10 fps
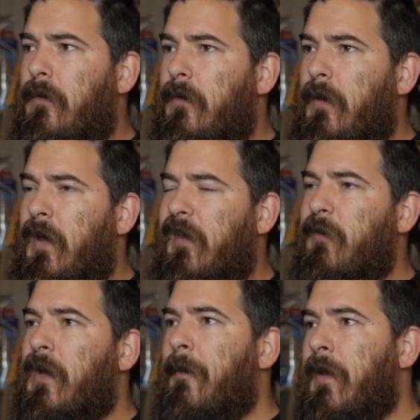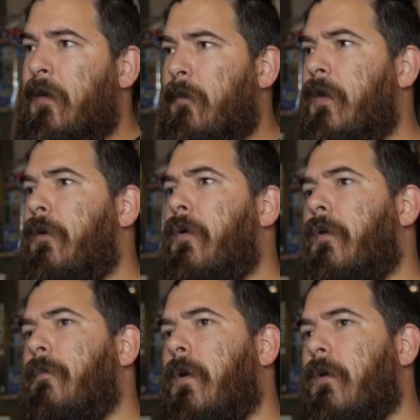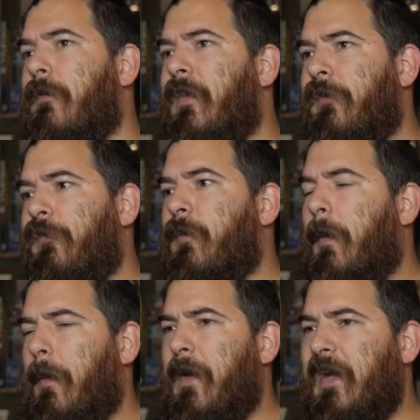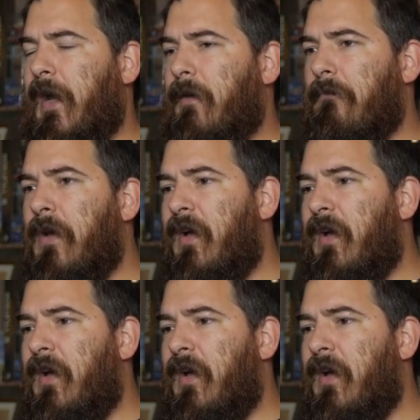And as we come in, our sensors are probably pinging,